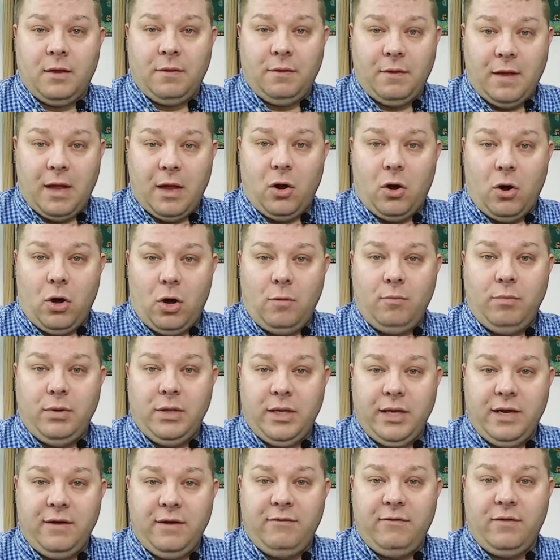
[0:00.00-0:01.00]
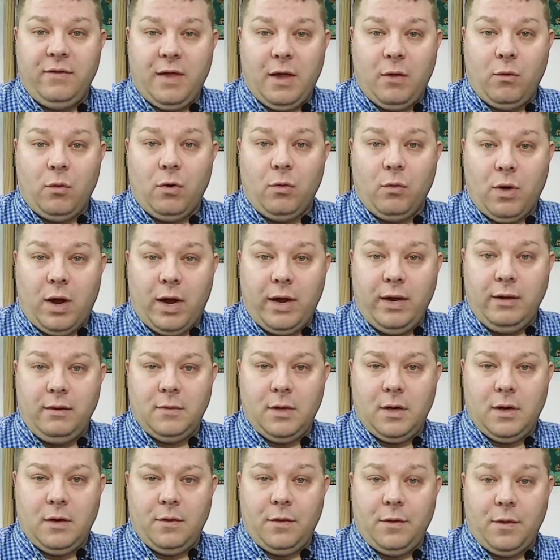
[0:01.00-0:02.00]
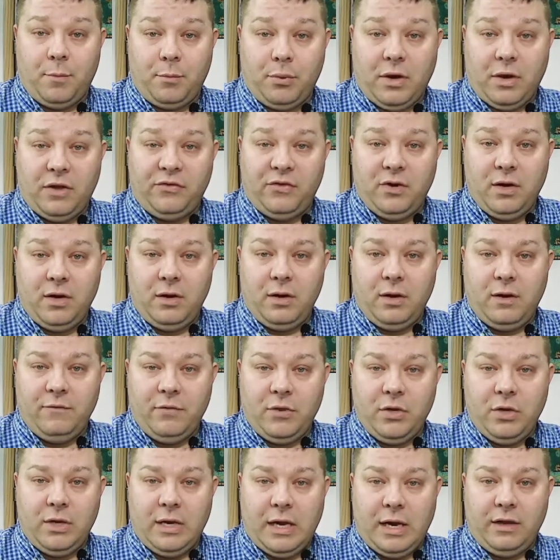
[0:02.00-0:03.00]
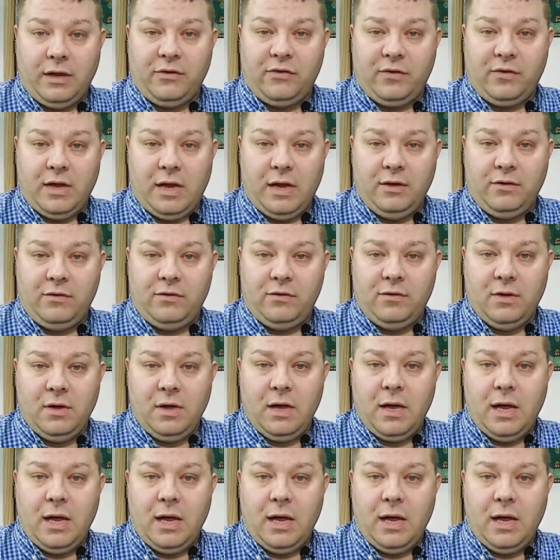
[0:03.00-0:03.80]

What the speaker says: They all believed they were right. The President of the United States